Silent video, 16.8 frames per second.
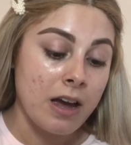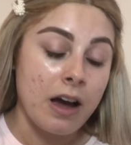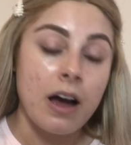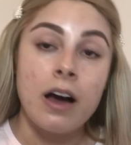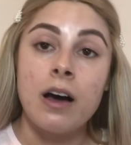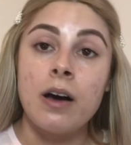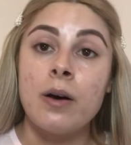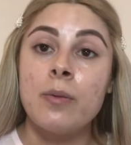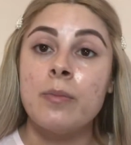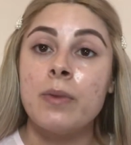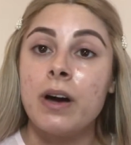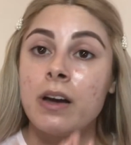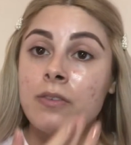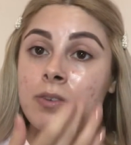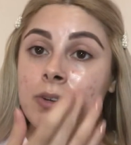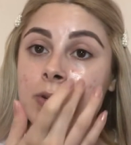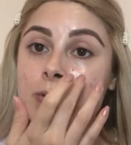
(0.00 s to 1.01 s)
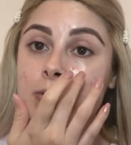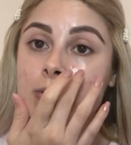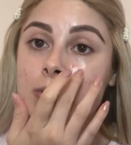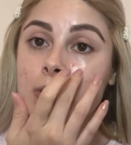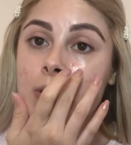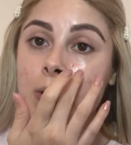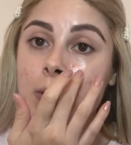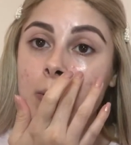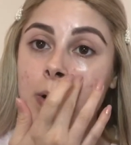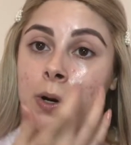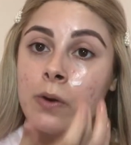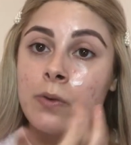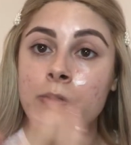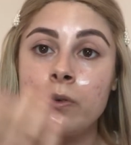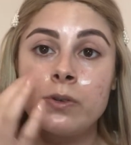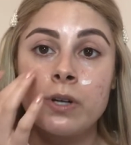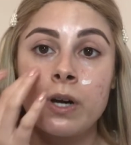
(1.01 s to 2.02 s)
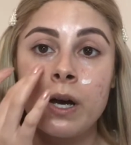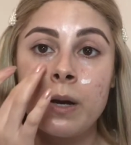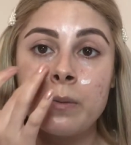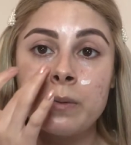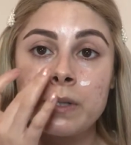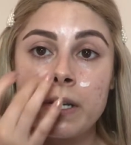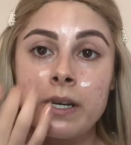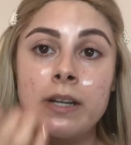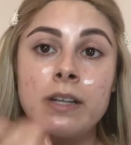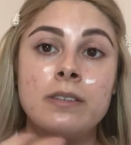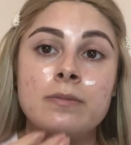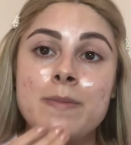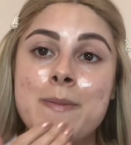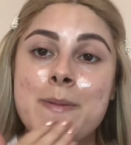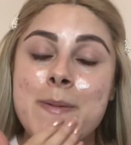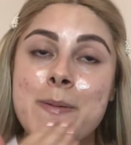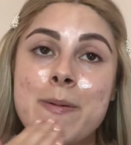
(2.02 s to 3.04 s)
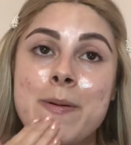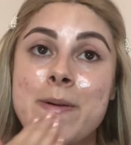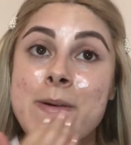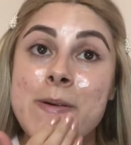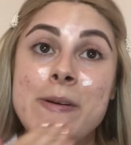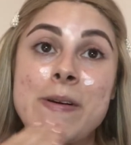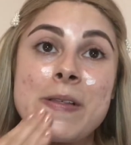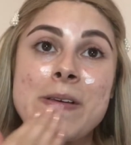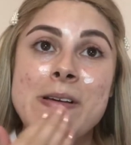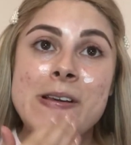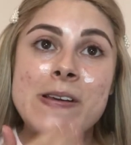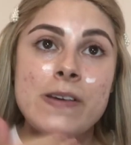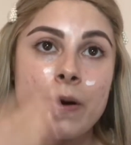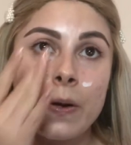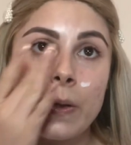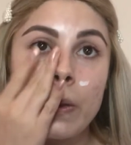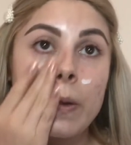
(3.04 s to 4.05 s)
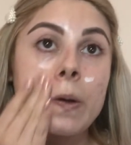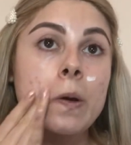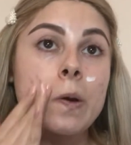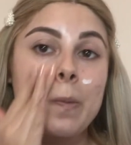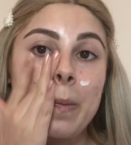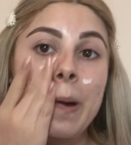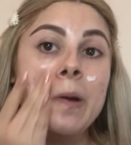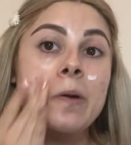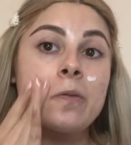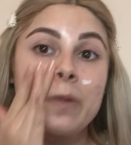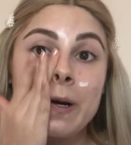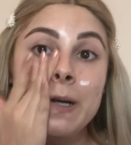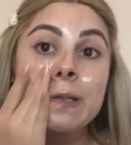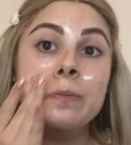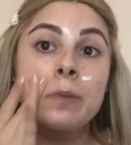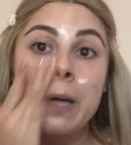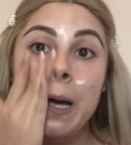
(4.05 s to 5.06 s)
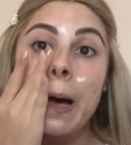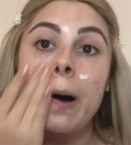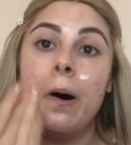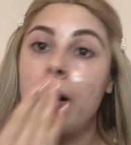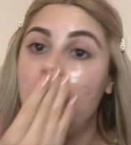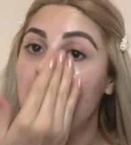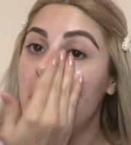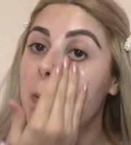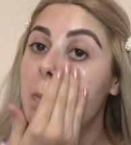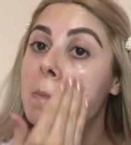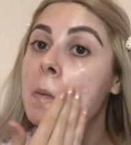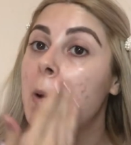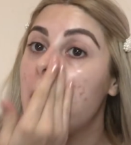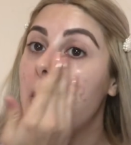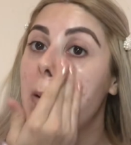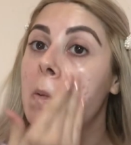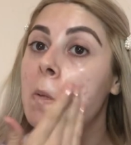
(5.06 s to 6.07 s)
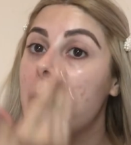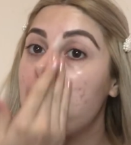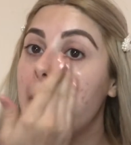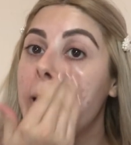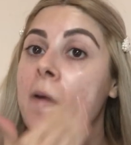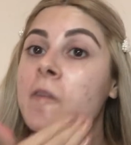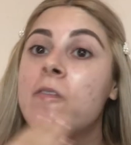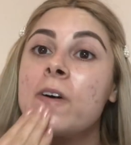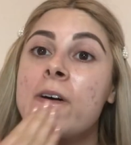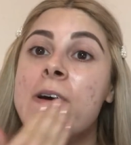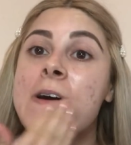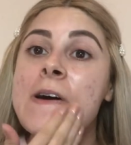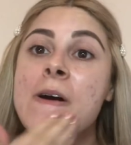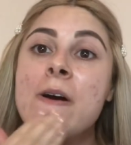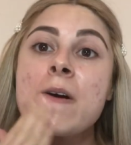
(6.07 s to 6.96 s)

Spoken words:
I've used it quite a few times and I really don't think it mattifies me at all, but whatever.